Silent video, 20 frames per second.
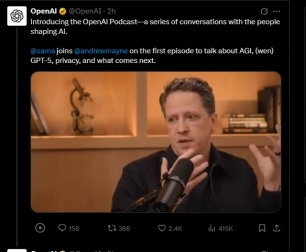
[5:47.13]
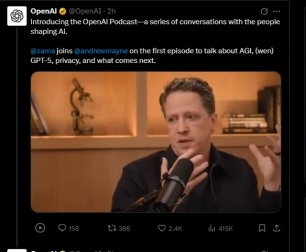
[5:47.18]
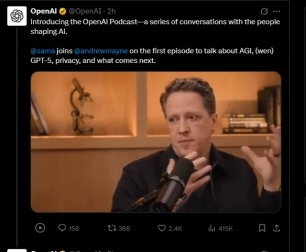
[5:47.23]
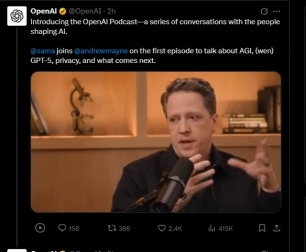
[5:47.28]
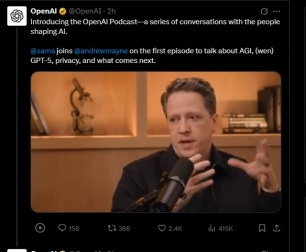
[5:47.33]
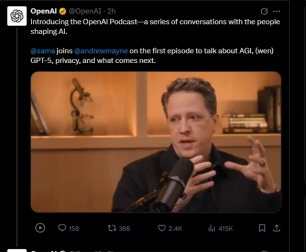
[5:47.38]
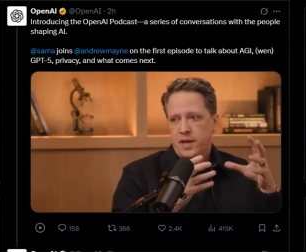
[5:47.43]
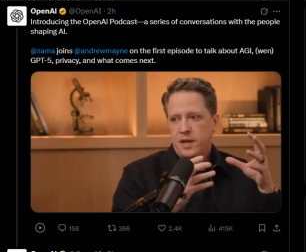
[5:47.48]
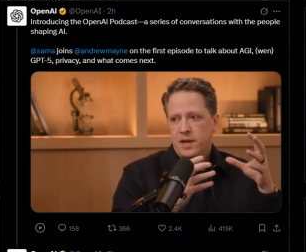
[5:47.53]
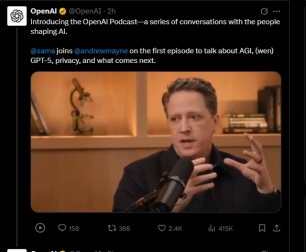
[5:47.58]
I'm
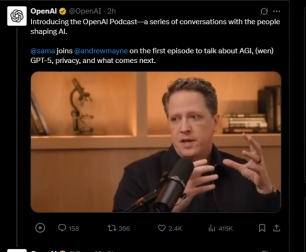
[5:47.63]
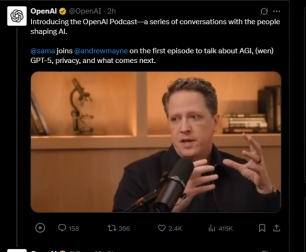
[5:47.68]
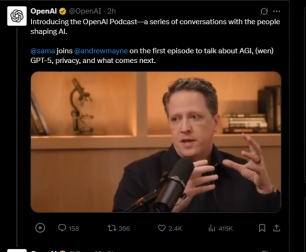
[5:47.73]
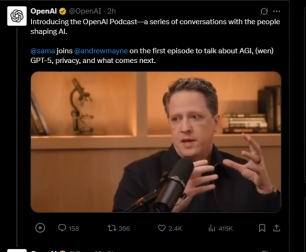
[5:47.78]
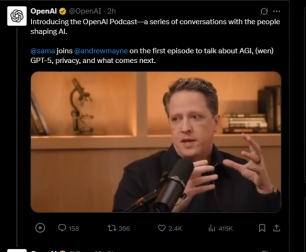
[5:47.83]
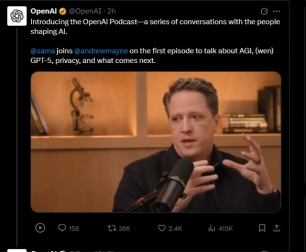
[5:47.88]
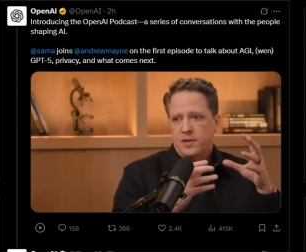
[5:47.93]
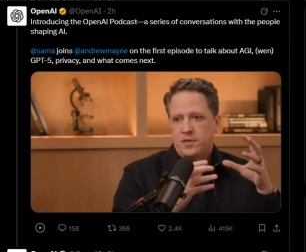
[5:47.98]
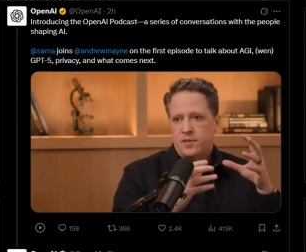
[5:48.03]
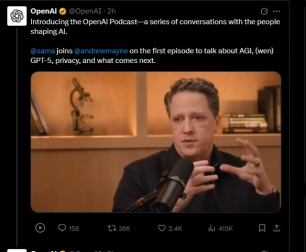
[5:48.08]
like,
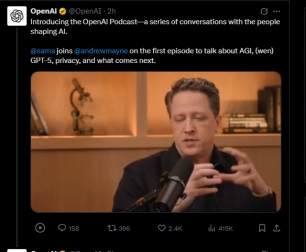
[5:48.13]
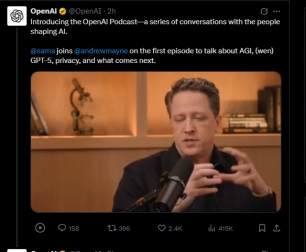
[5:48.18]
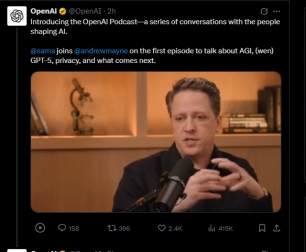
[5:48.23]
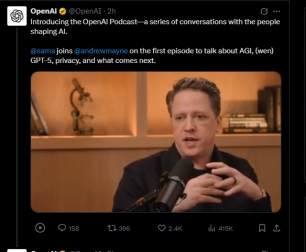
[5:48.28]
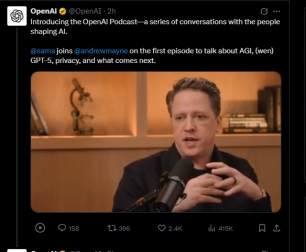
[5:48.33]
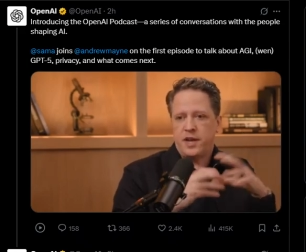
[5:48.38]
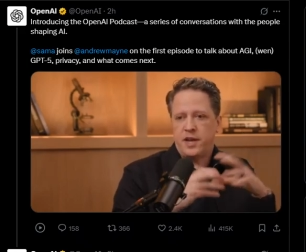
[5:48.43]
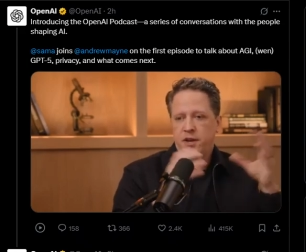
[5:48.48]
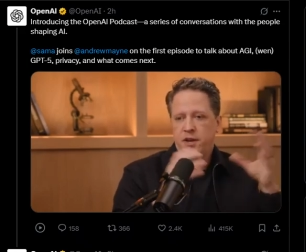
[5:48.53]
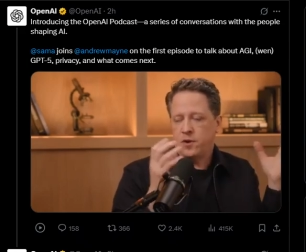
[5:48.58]
there's
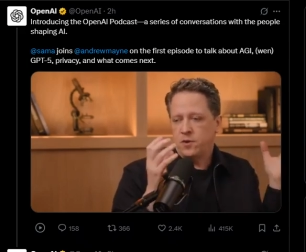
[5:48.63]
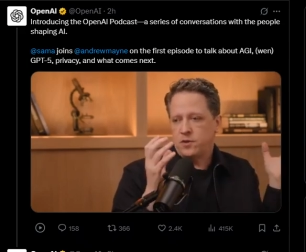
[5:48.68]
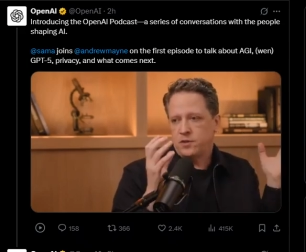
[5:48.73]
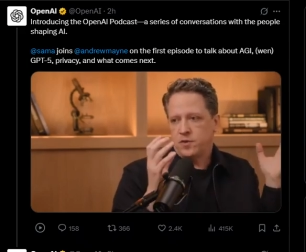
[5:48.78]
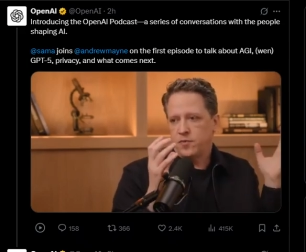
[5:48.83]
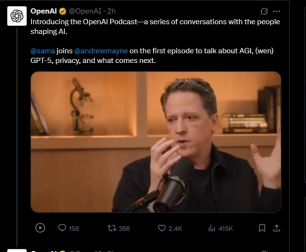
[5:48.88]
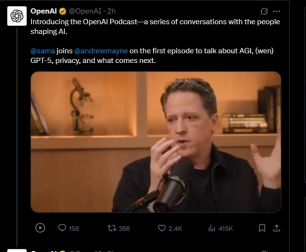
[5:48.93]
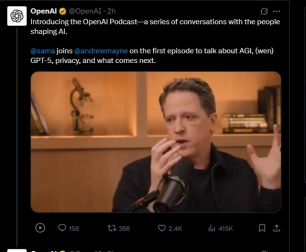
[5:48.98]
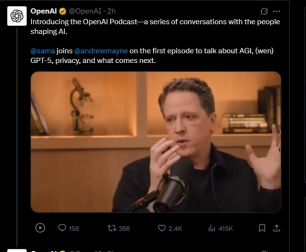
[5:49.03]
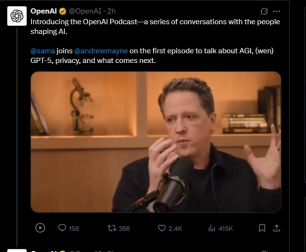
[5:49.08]
10 years
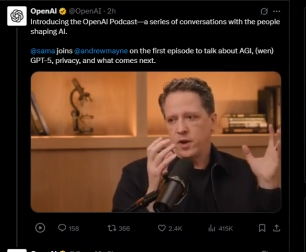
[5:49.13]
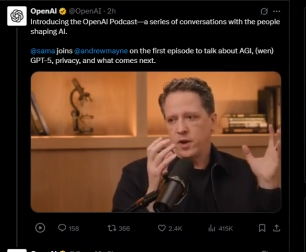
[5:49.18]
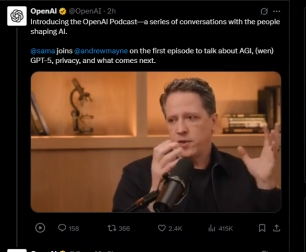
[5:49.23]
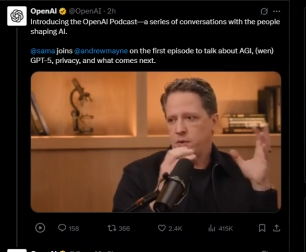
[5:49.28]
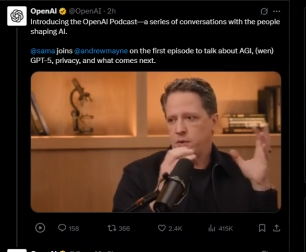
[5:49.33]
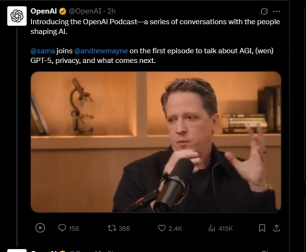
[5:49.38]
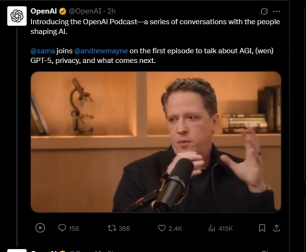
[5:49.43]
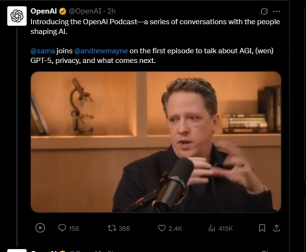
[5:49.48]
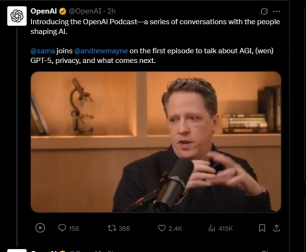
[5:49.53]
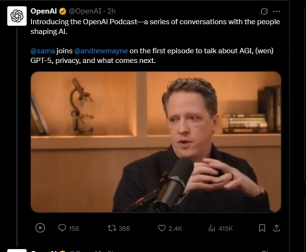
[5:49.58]
of runway
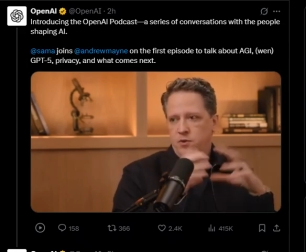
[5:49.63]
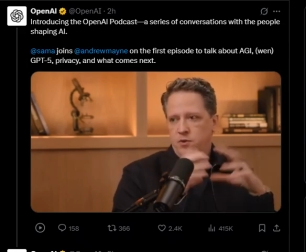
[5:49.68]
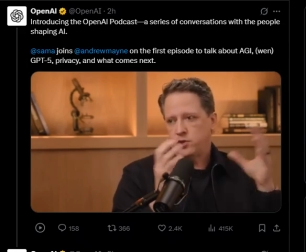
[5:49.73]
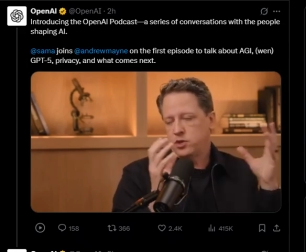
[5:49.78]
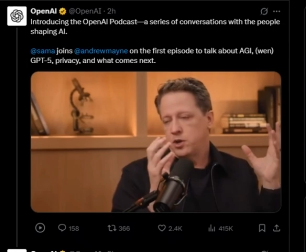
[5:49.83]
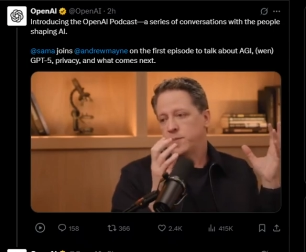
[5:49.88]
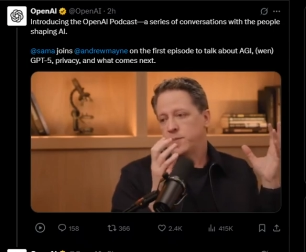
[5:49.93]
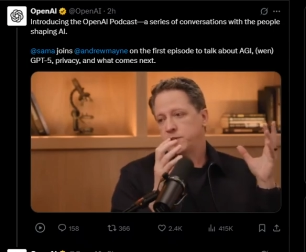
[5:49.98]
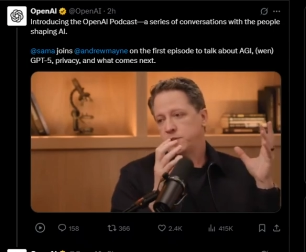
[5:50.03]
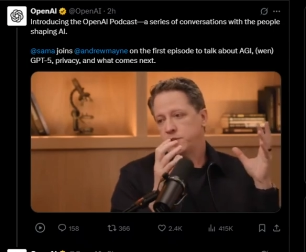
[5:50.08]
that we can do
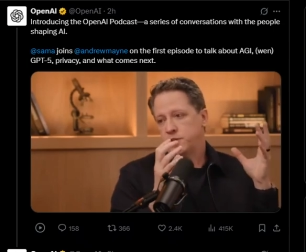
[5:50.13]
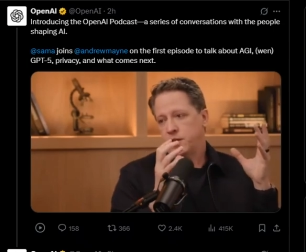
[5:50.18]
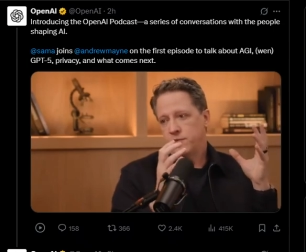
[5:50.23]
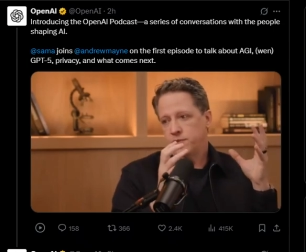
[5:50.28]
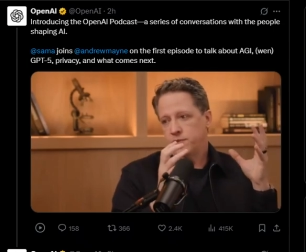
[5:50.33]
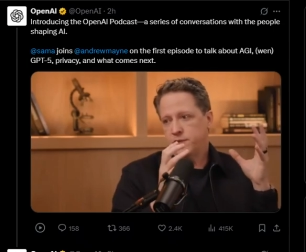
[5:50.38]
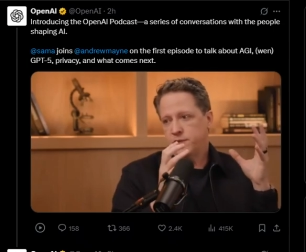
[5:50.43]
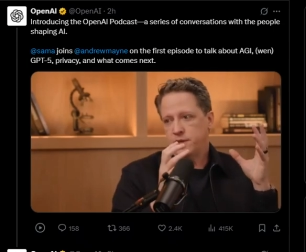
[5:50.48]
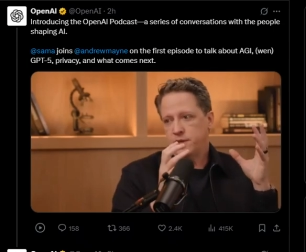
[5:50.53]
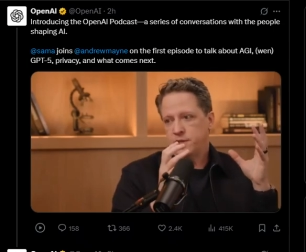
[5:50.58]
so much stuff
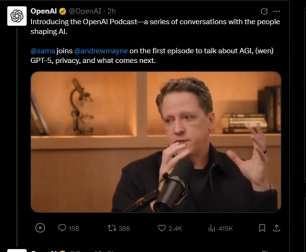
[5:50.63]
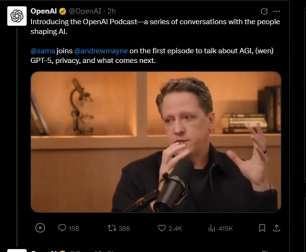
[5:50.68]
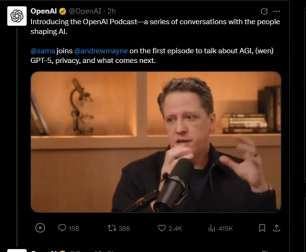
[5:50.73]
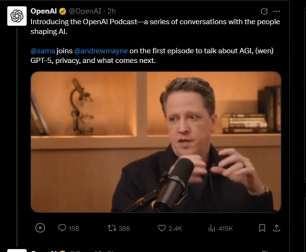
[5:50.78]
with this.